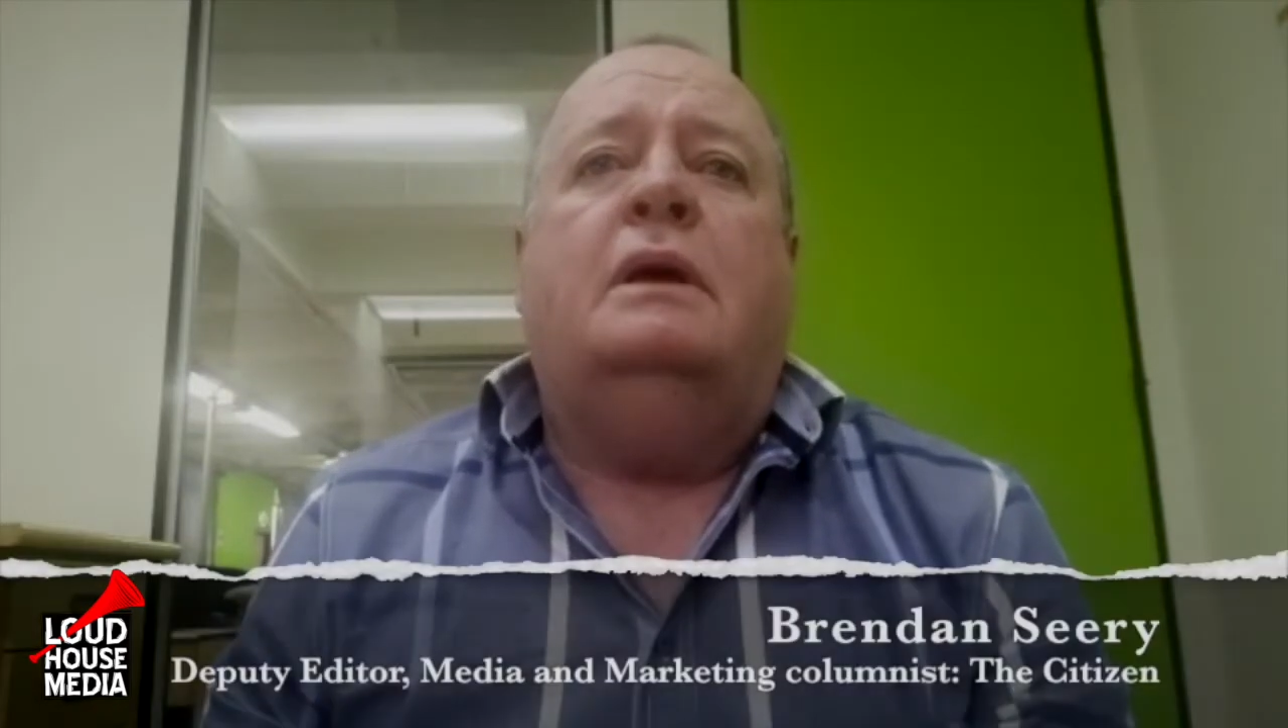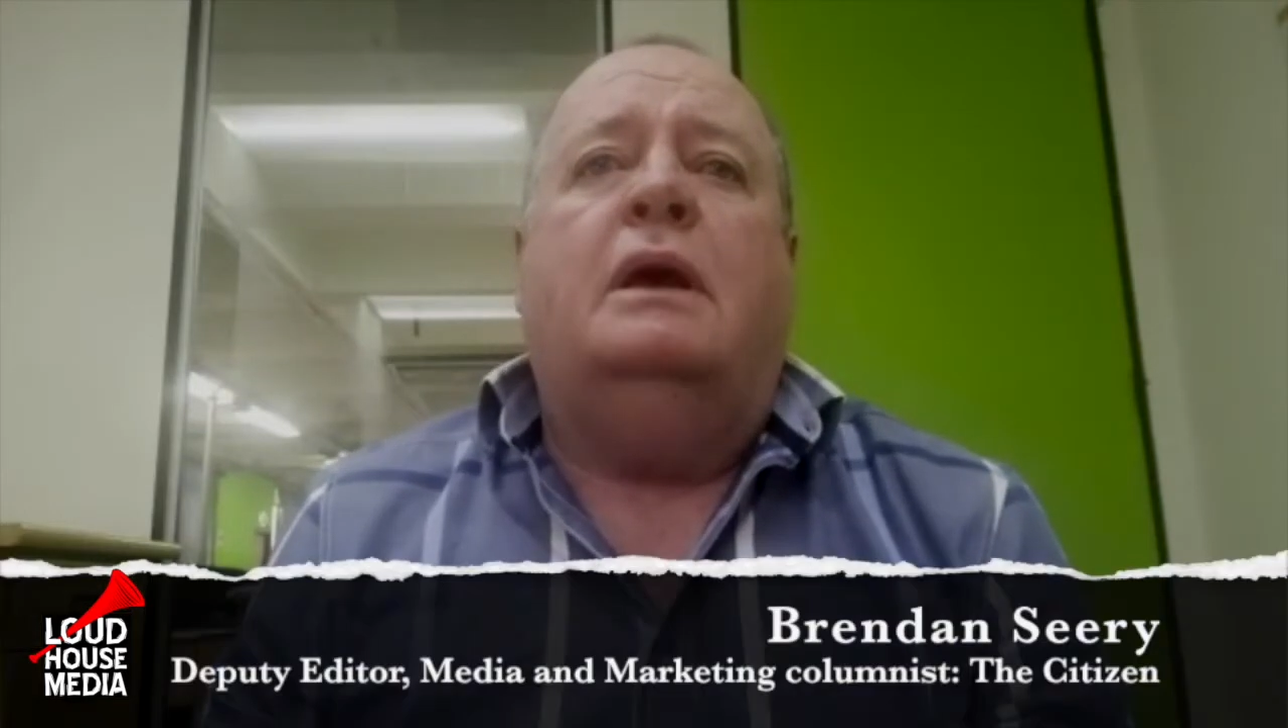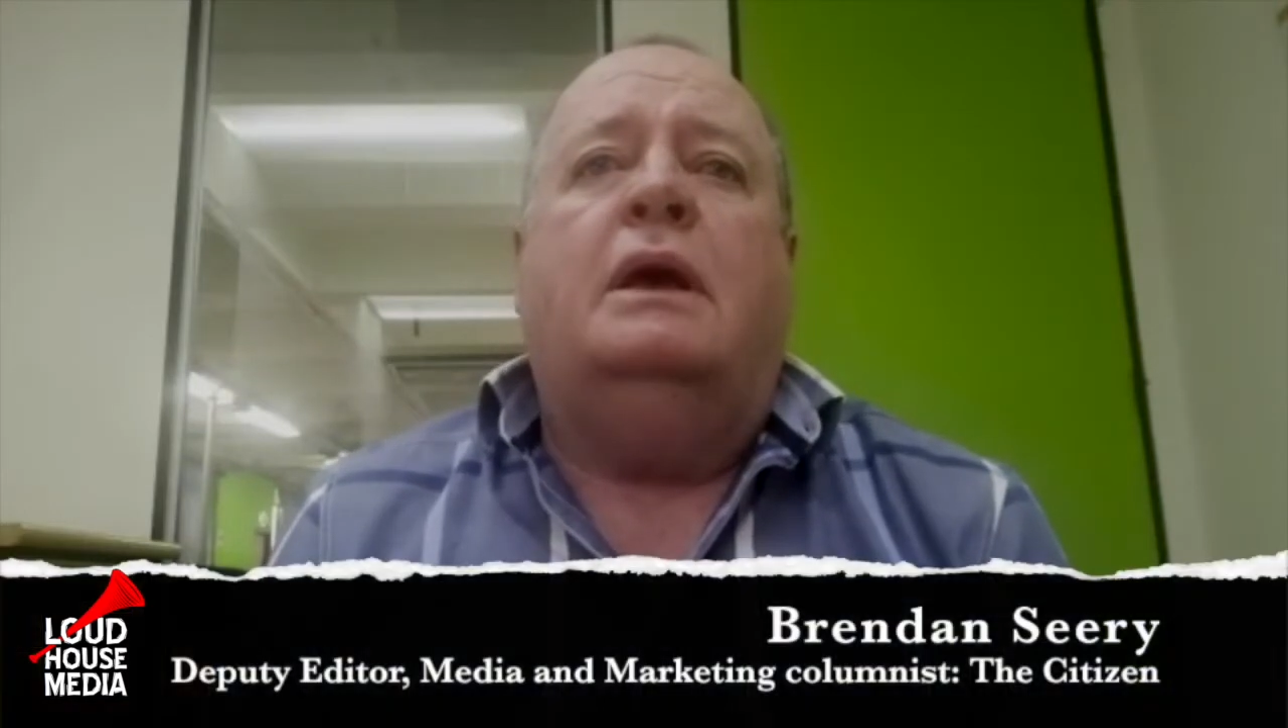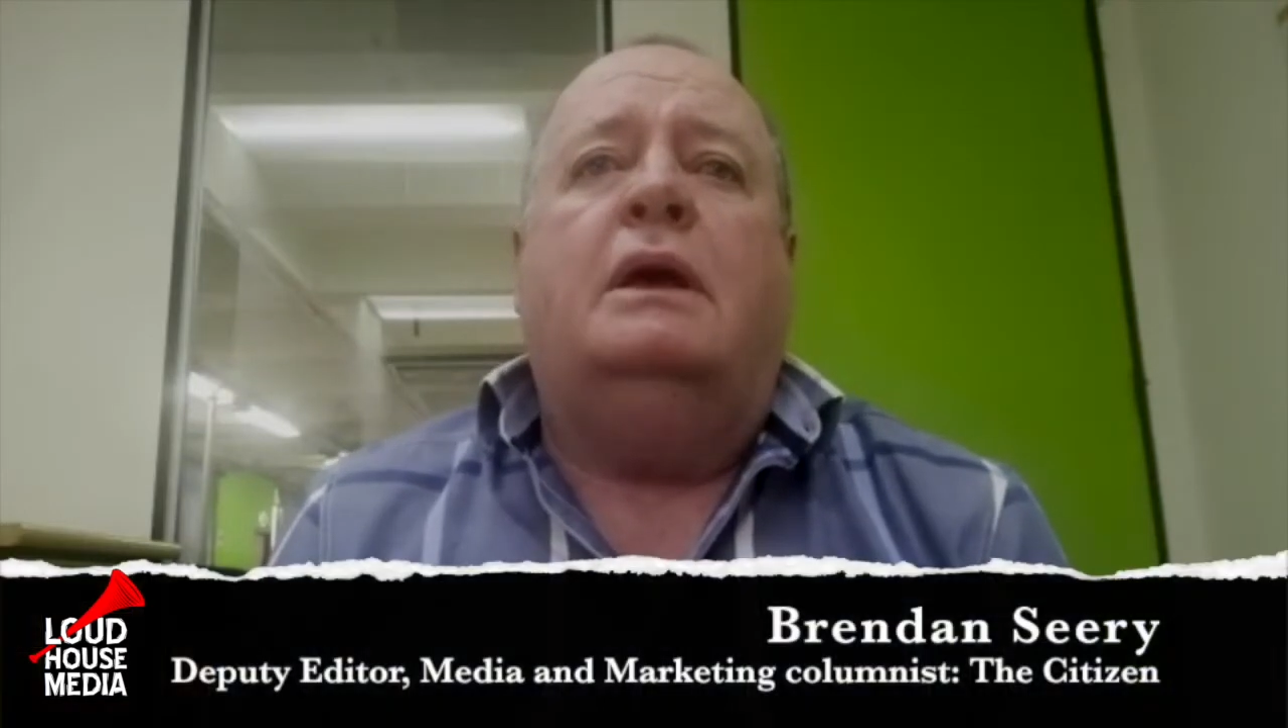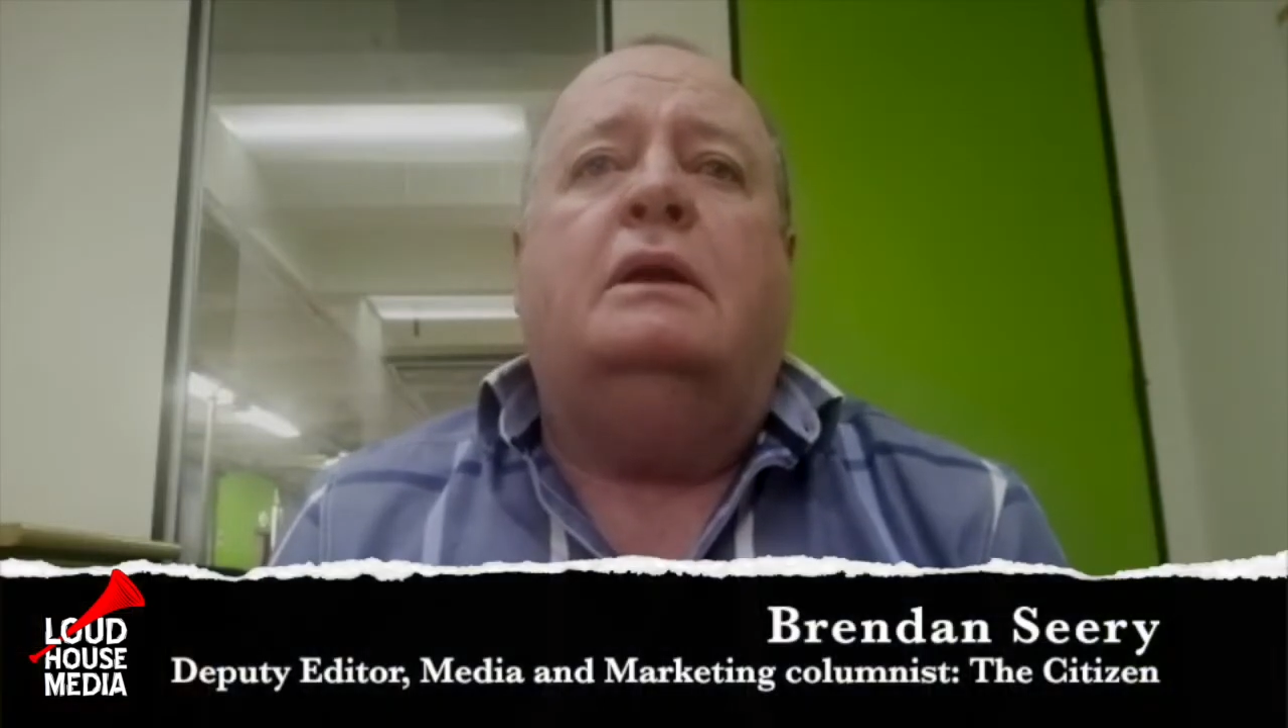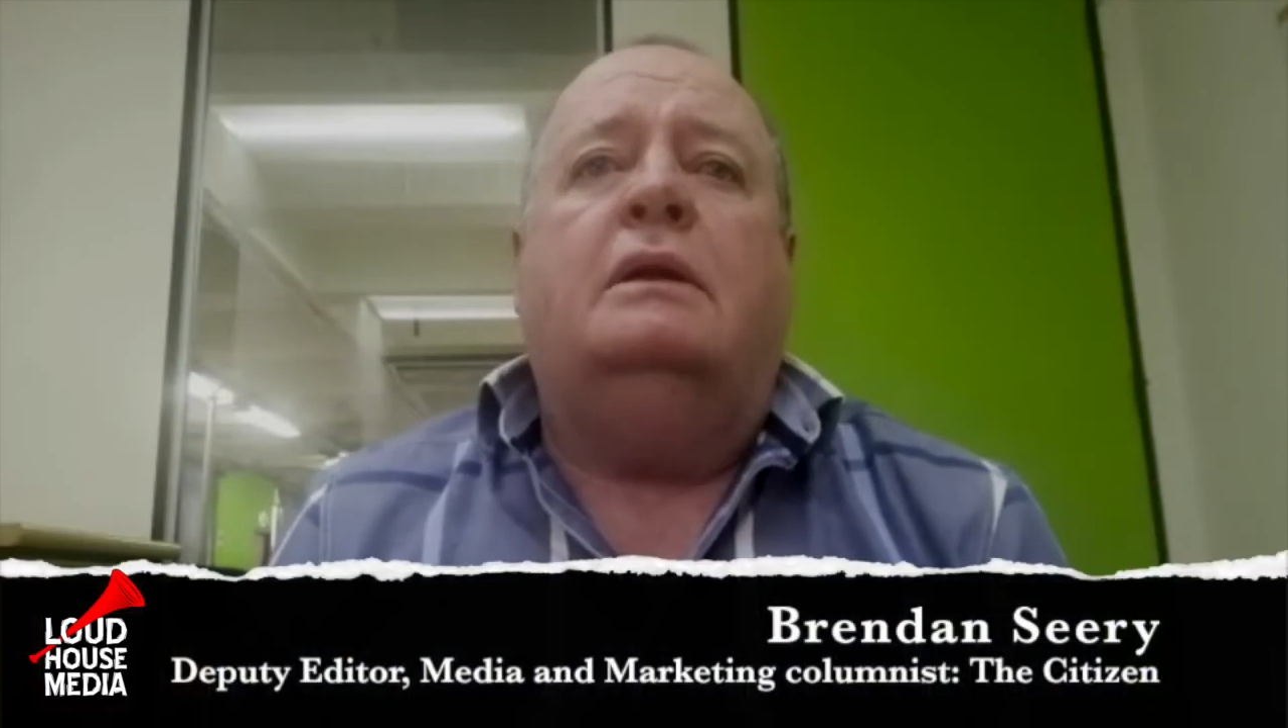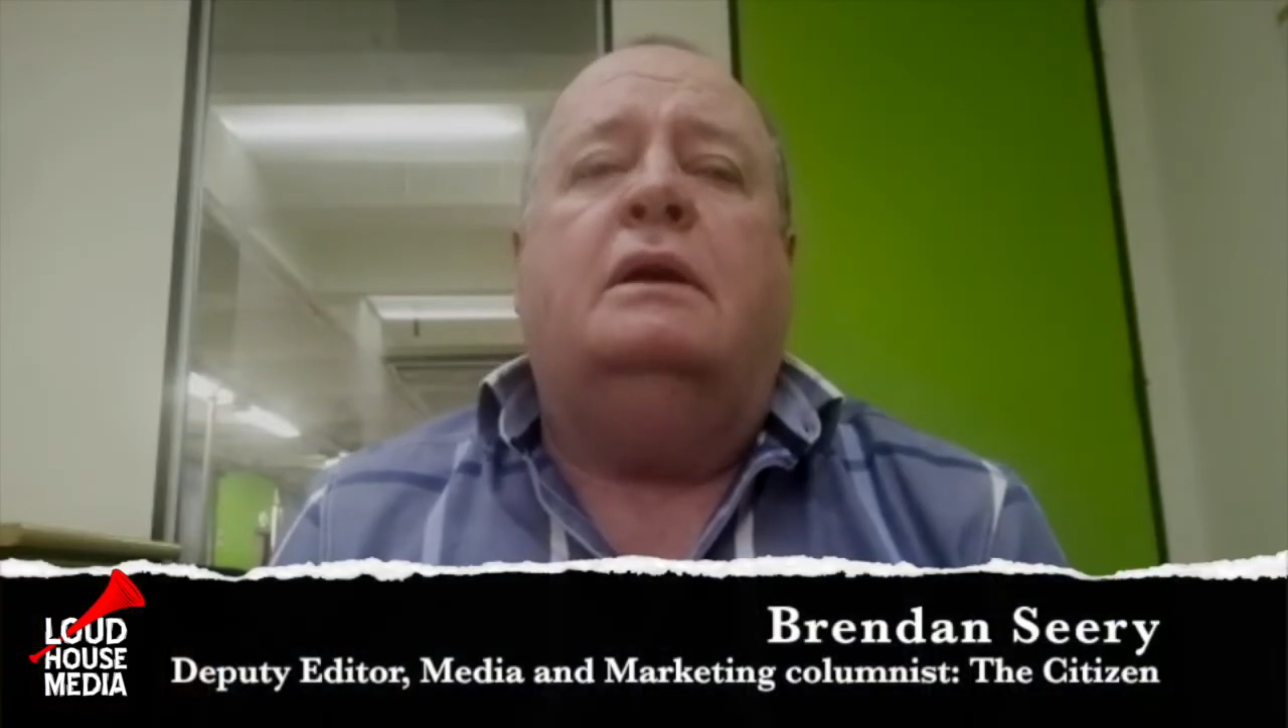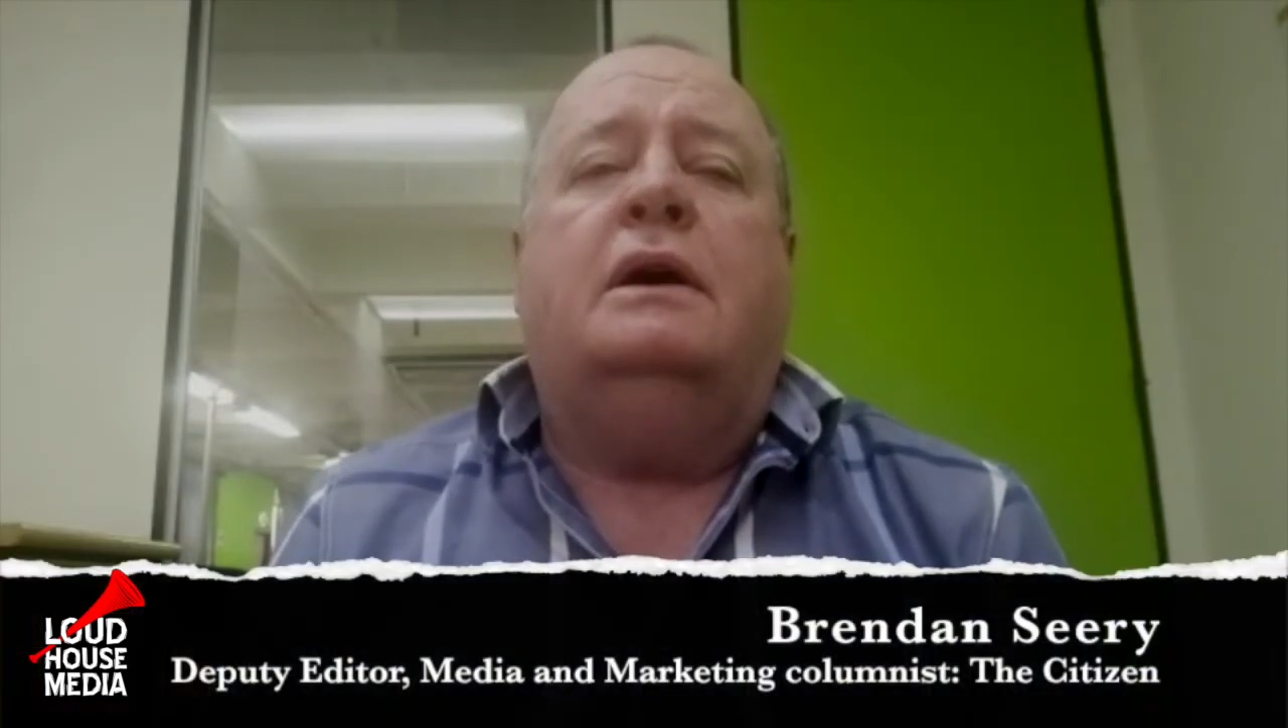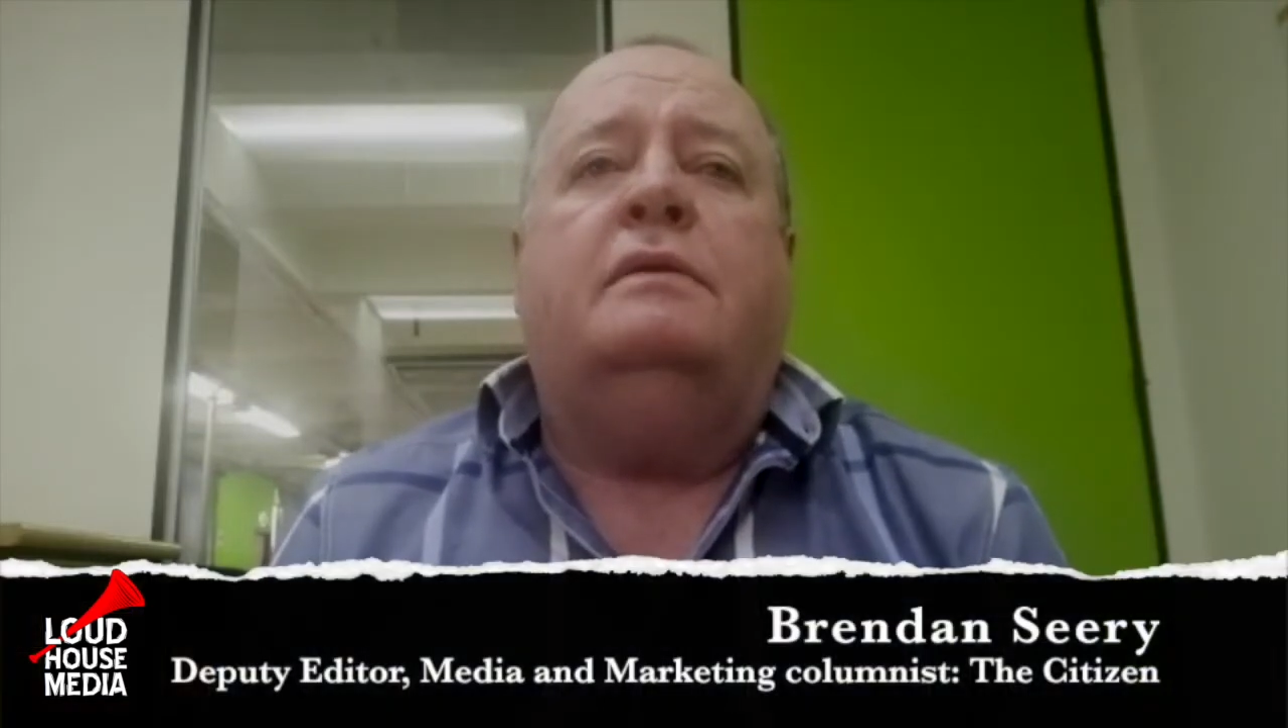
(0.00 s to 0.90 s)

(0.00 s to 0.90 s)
and I